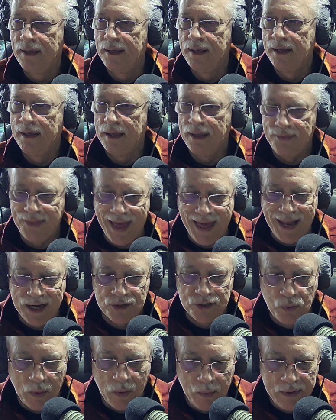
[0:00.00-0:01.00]
And that
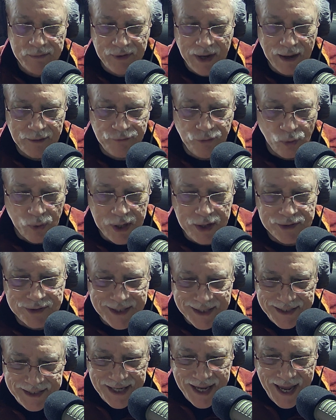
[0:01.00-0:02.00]
is what we've got for you
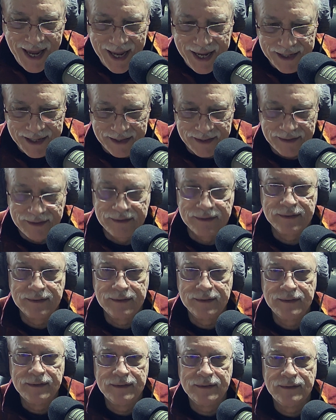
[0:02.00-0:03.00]
today
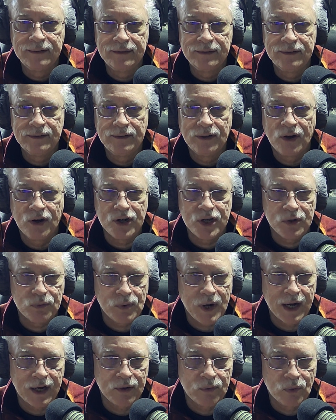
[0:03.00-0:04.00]
on your
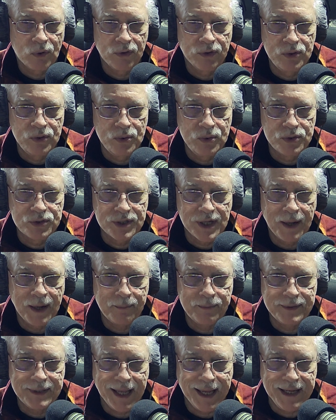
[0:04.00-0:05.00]
rock and roll news
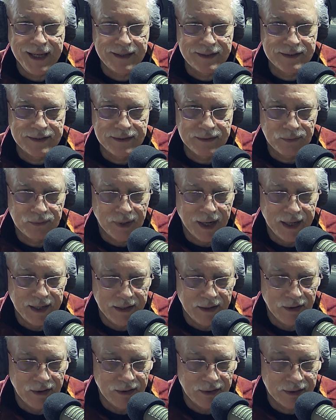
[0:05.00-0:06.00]
update right
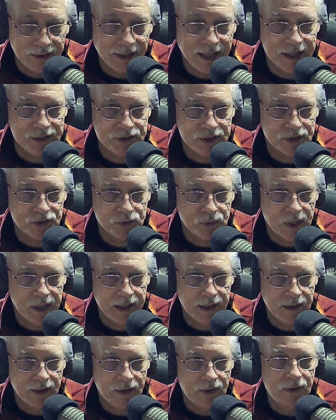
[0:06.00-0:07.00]
here, ClassX
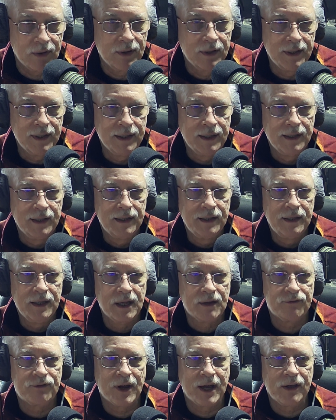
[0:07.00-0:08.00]
Radio.
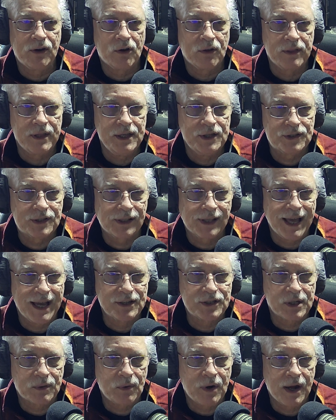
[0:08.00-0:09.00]
You can find all these
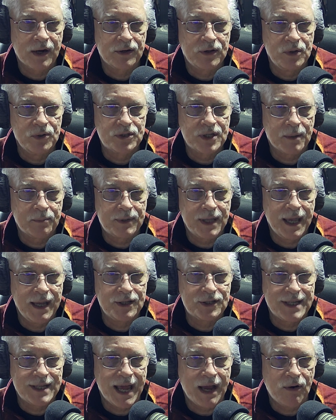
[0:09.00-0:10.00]
classic rock news
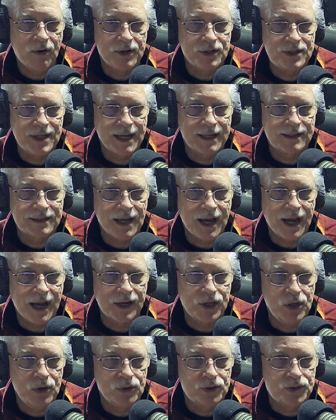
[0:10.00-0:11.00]
updates now on TikTok,
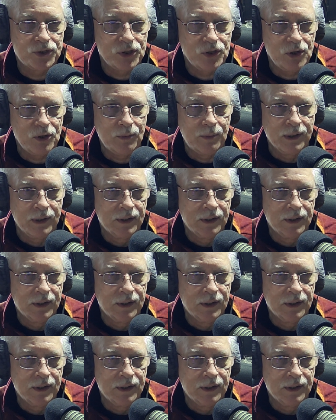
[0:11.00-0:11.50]
YouTube,